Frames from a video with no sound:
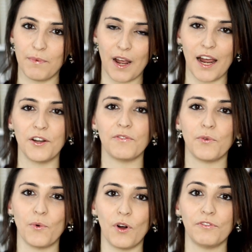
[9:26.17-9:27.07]
kind of
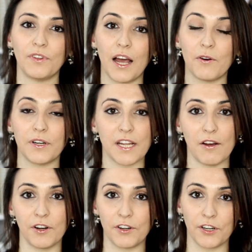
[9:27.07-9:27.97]
wallflower
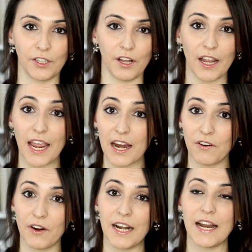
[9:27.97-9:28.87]
down on her luck
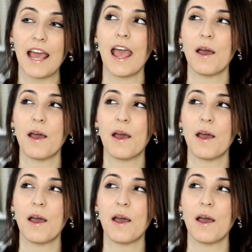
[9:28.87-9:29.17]
heroine,